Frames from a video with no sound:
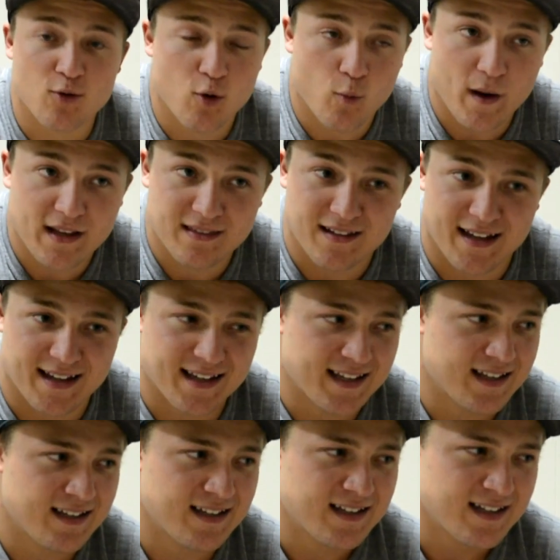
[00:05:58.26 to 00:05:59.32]
he only weighed like,
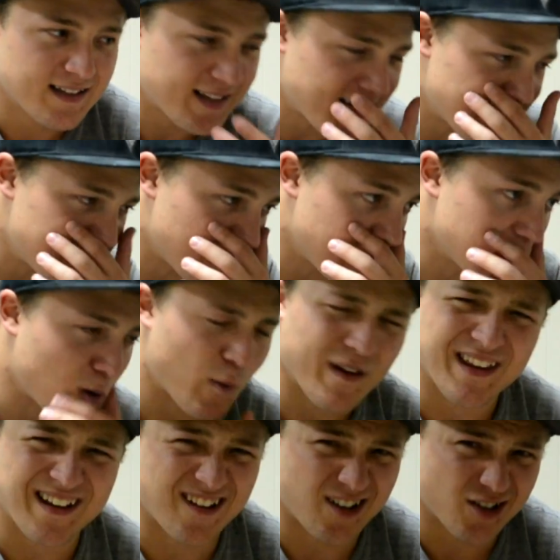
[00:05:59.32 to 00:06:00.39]
I think he says he only
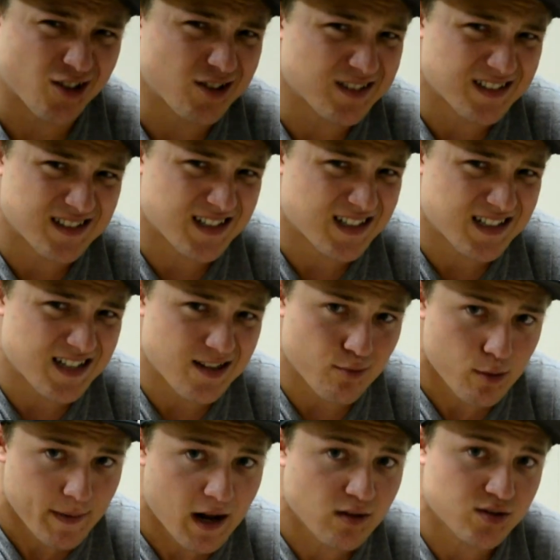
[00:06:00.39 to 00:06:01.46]
weighed like
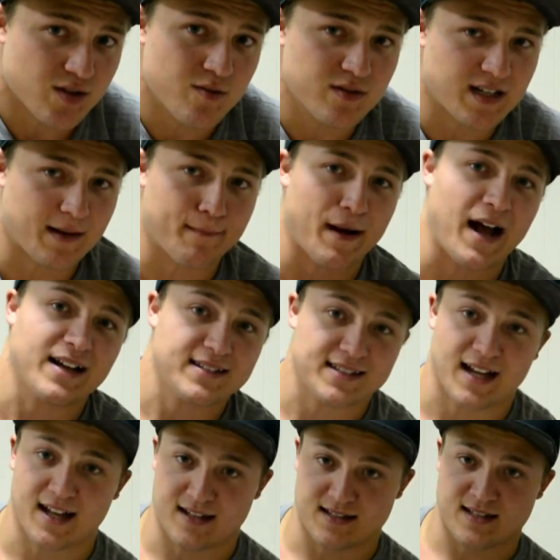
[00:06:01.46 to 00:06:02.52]
163 pounds. He was like my
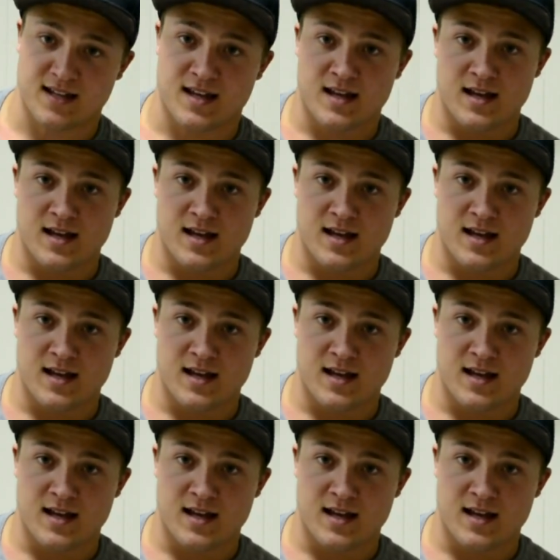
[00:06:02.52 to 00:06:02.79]
size,